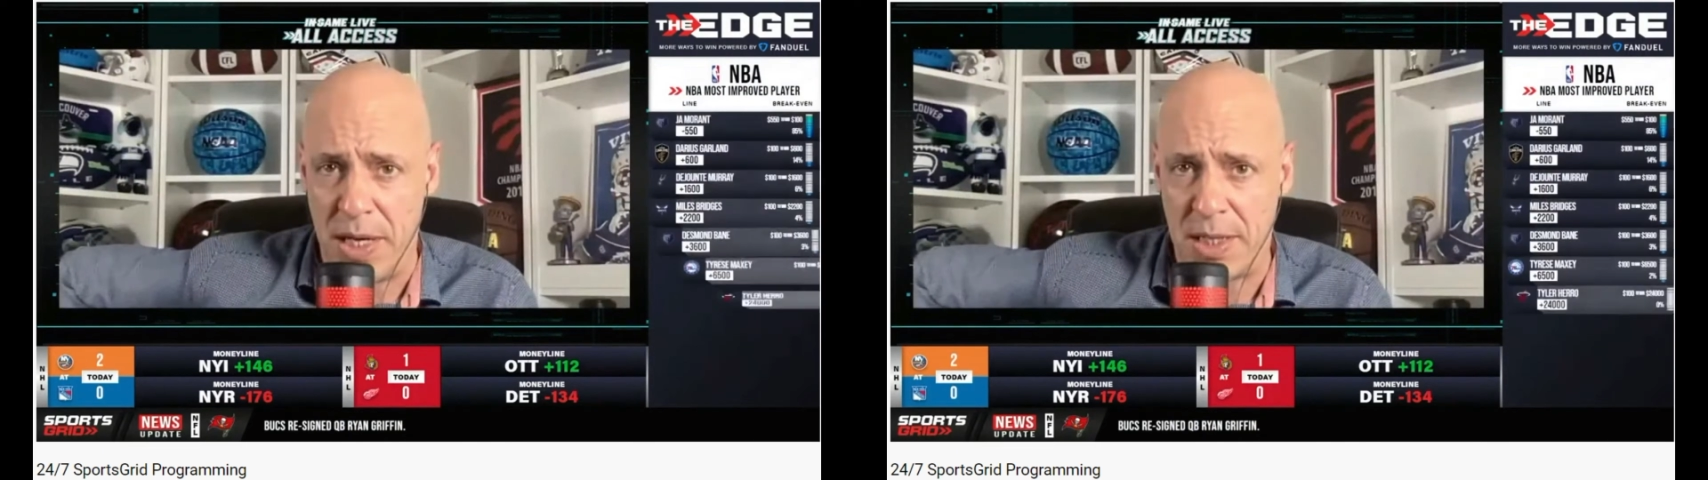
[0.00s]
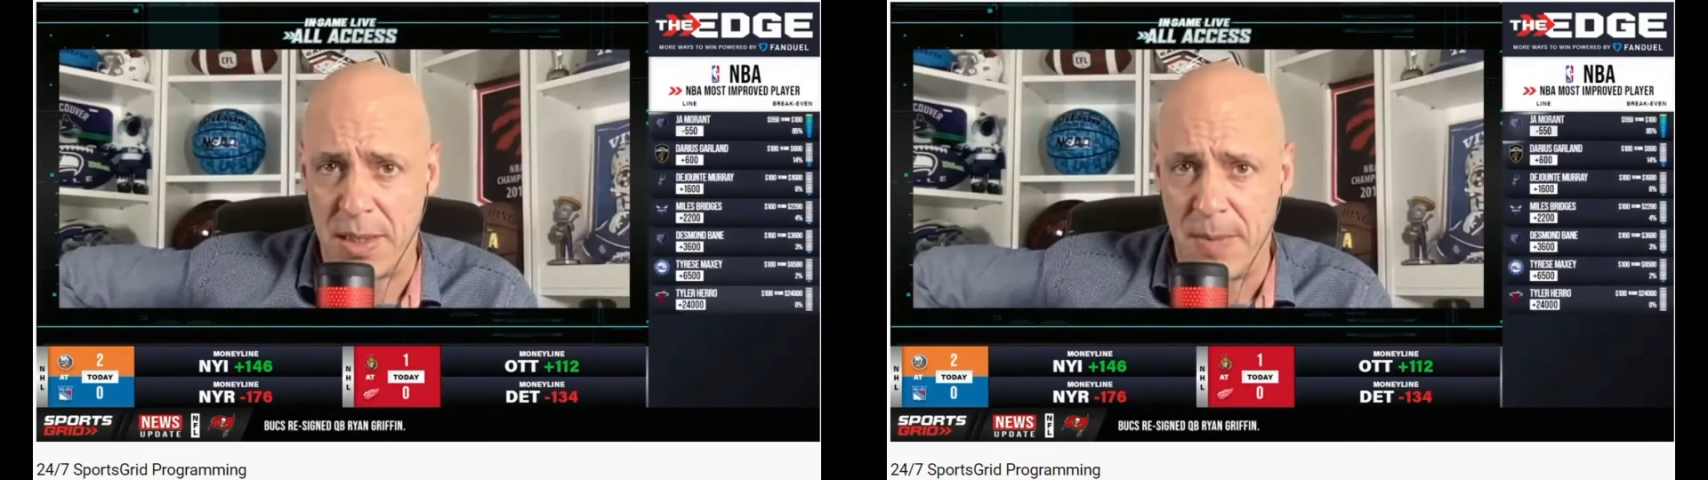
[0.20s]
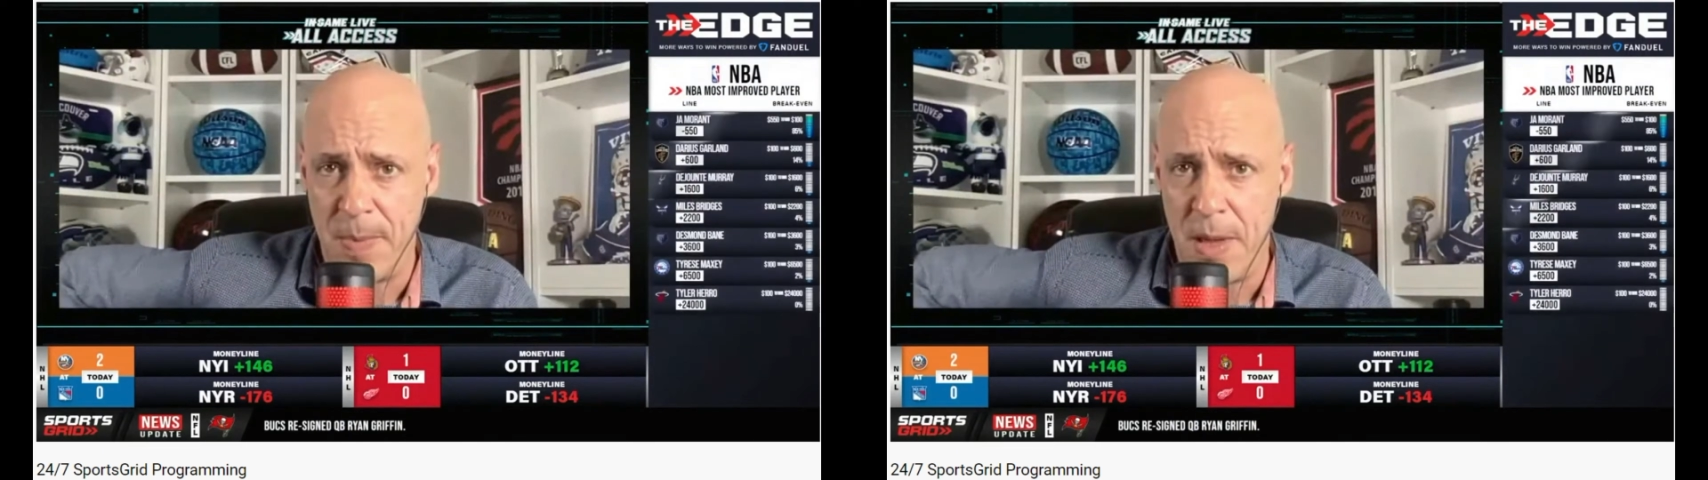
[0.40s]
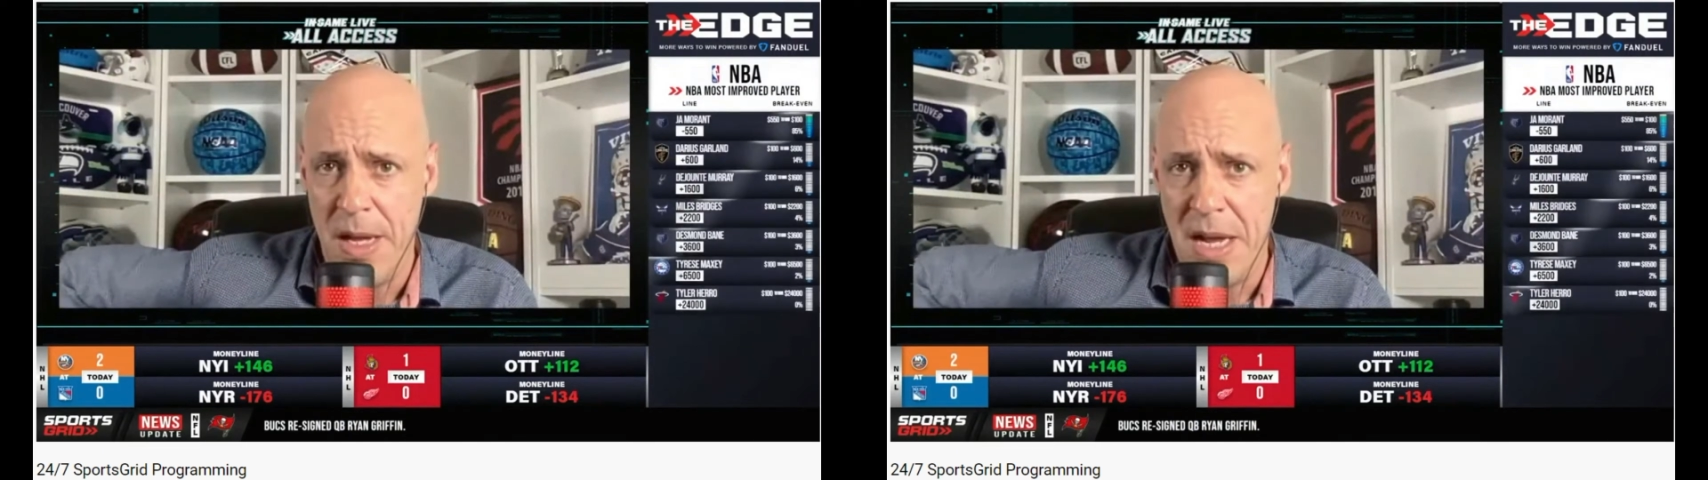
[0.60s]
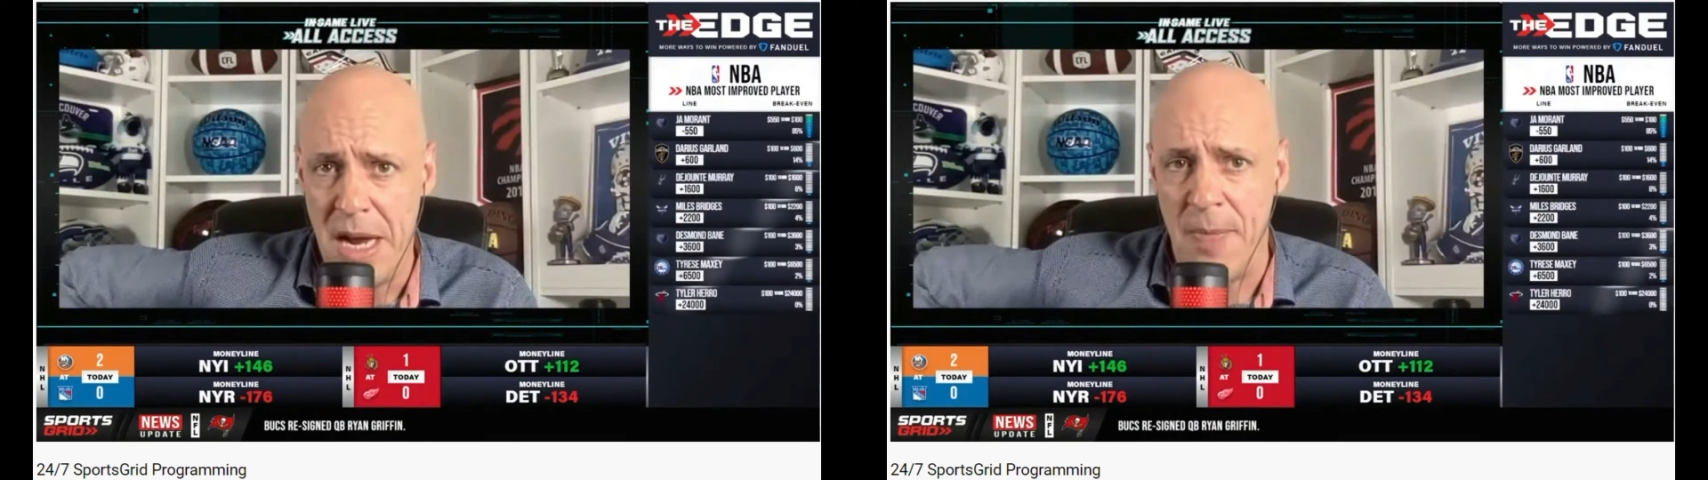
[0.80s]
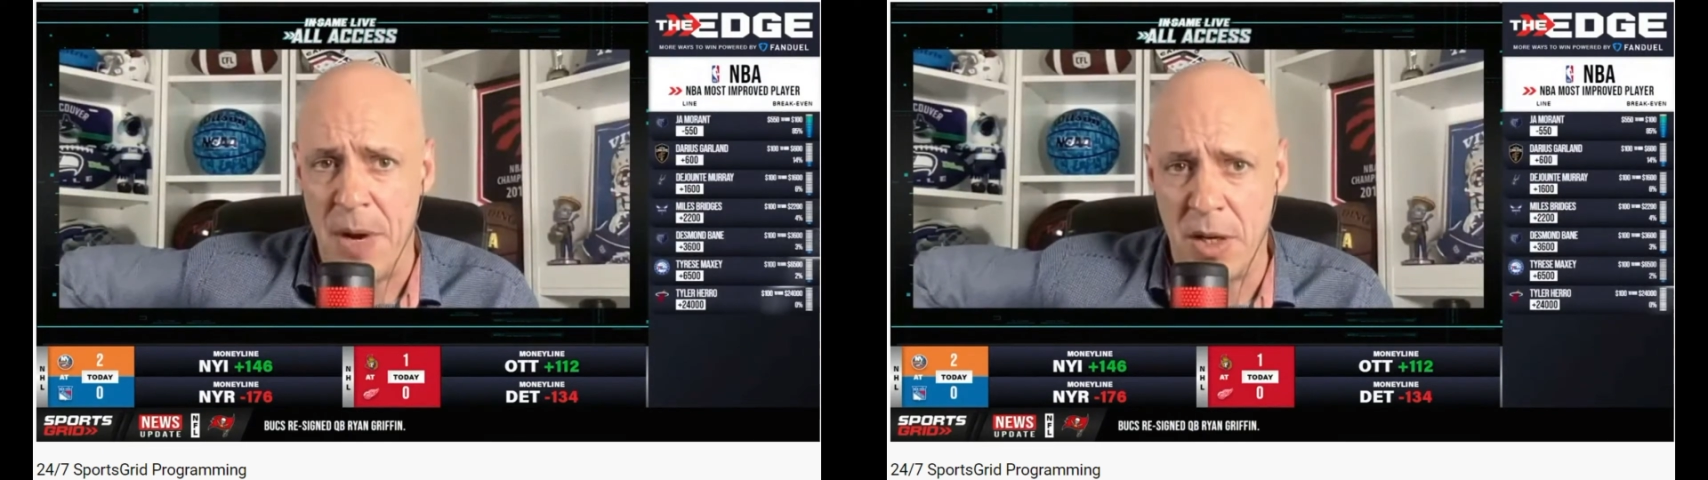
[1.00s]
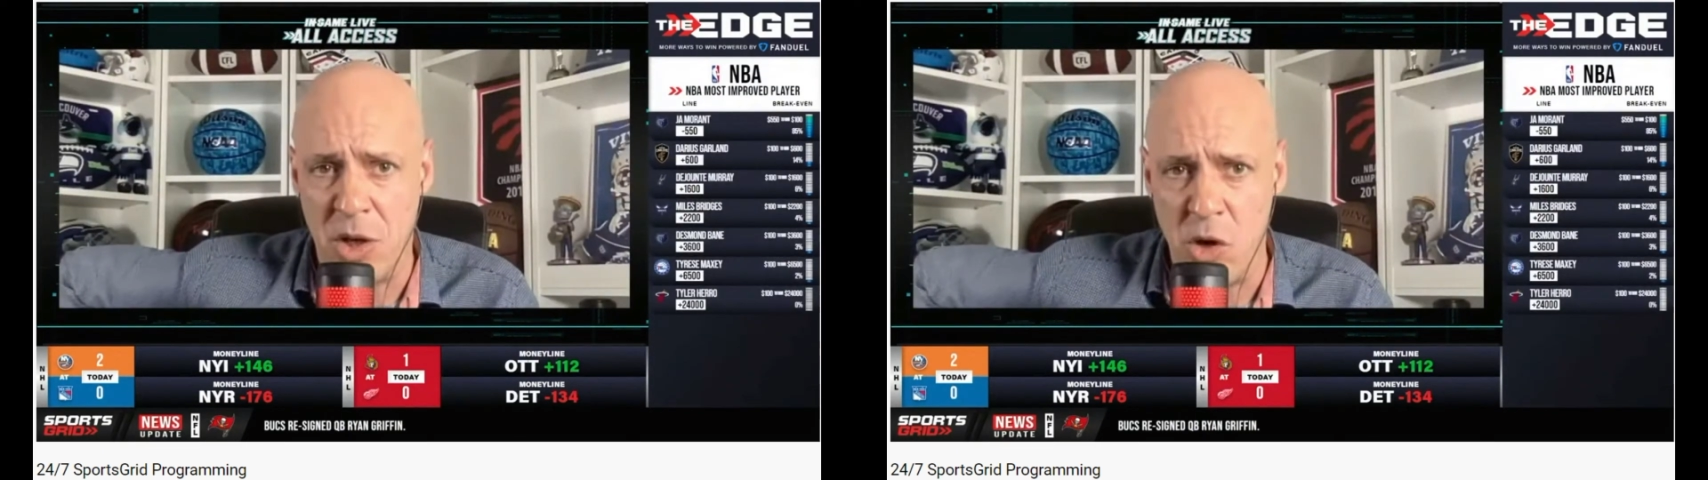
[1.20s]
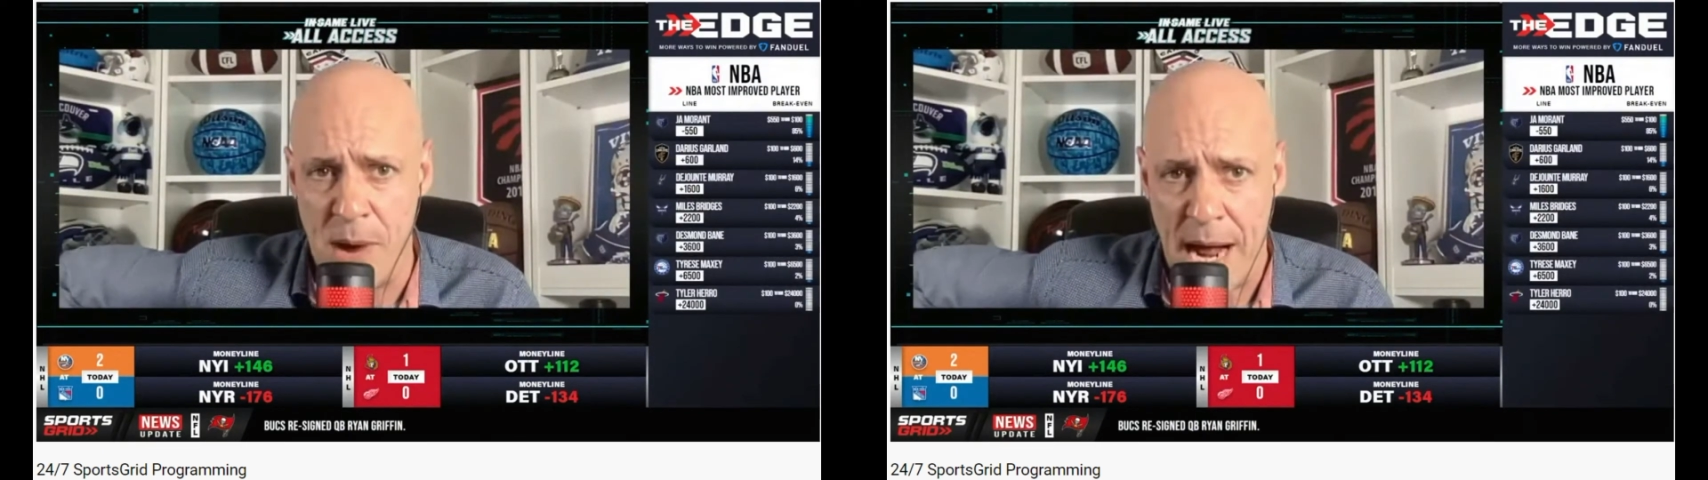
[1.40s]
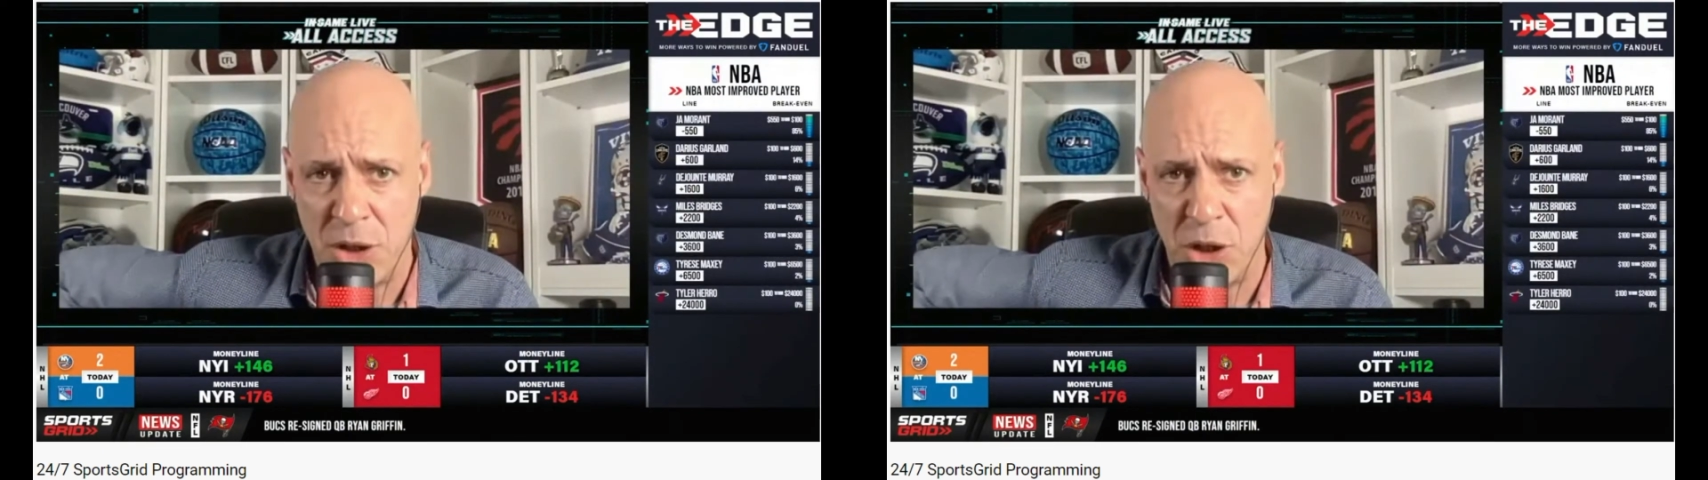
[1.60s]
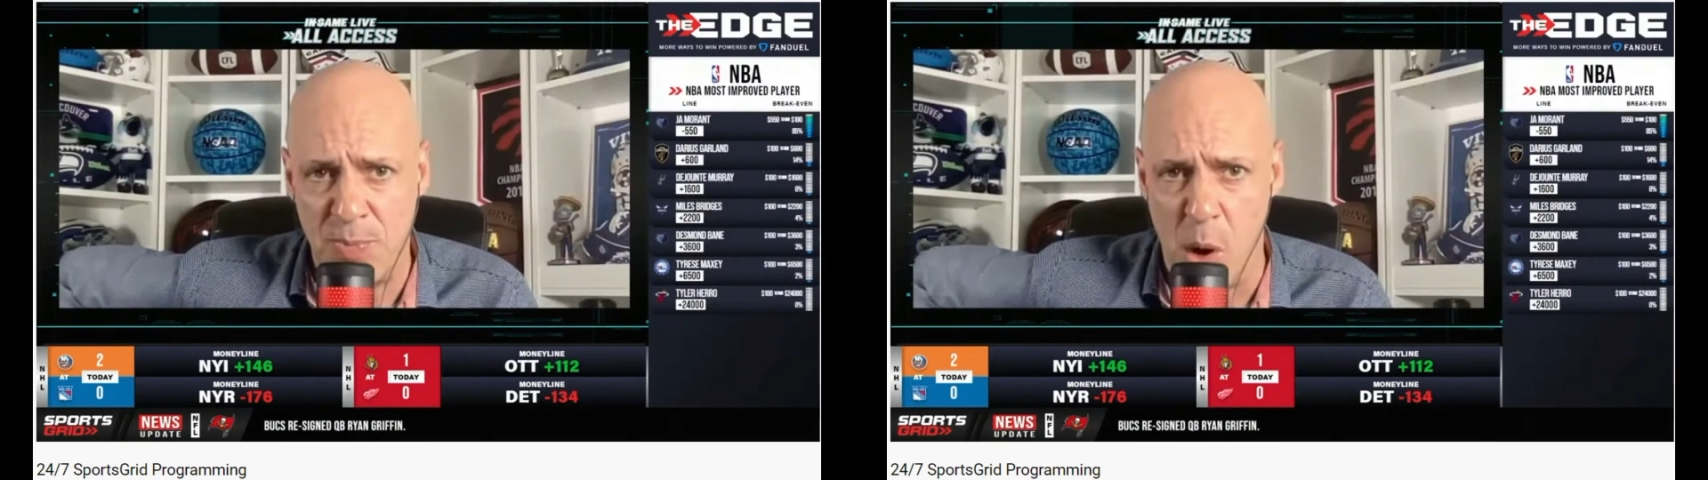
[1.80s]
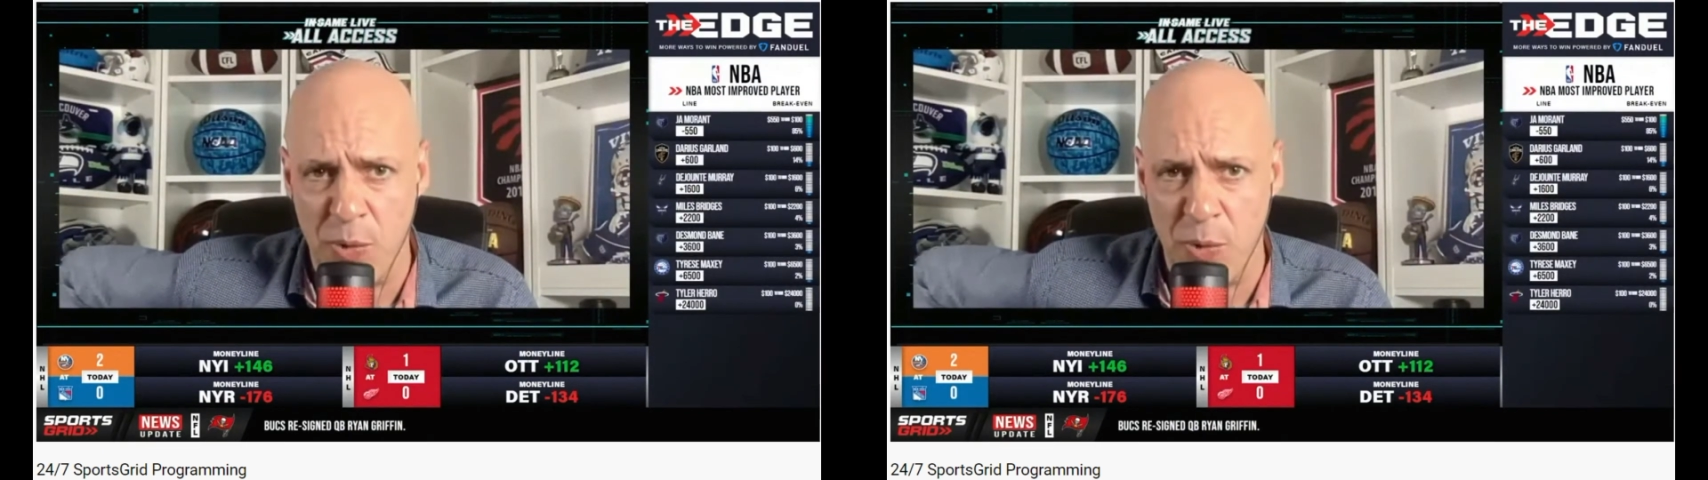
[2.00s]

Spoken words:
points in their two matches.